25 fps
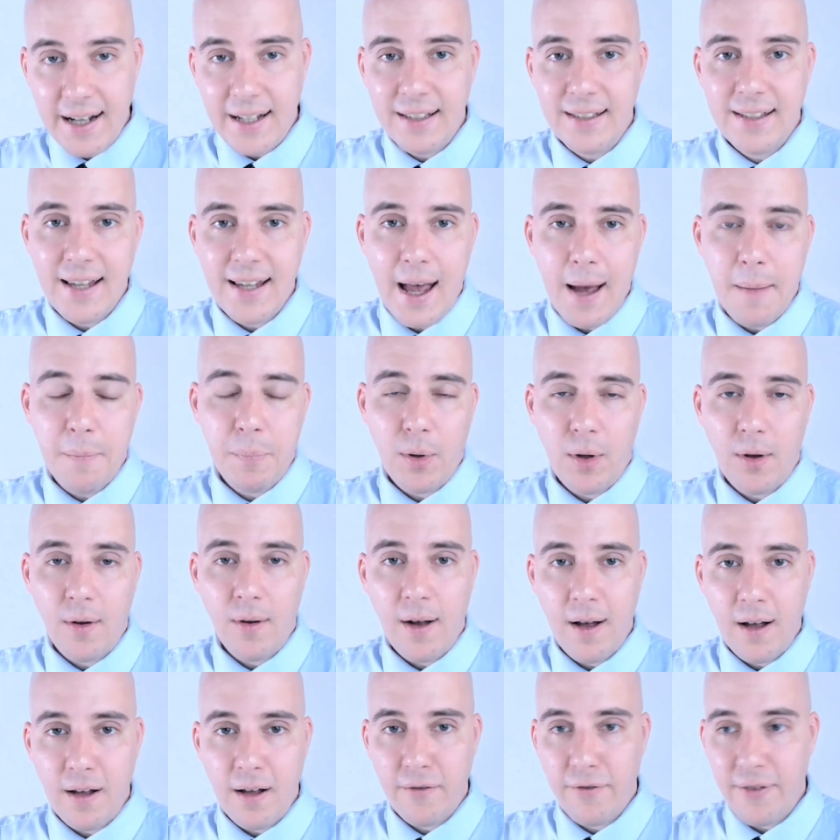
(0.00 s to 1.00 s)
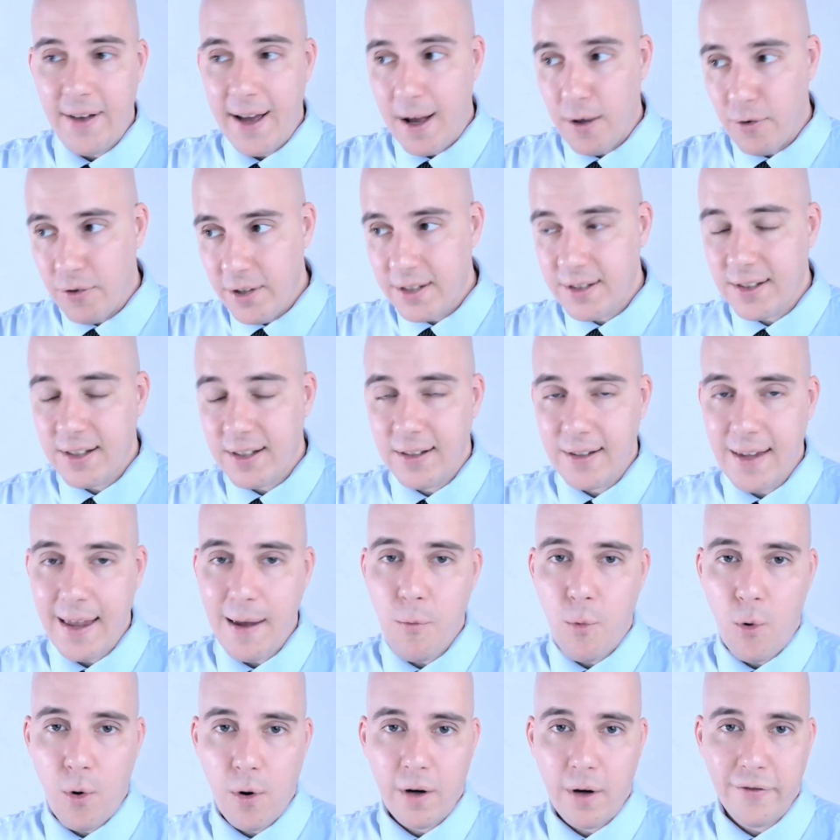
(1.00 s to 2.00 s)
an example of how this is
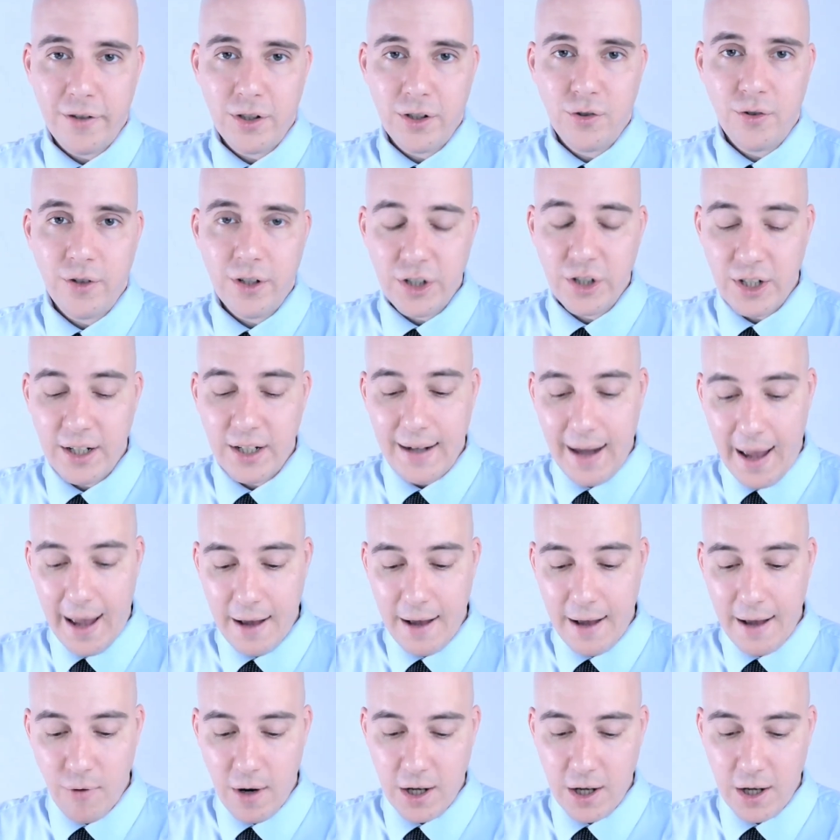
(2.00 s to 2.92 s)
a war of attrition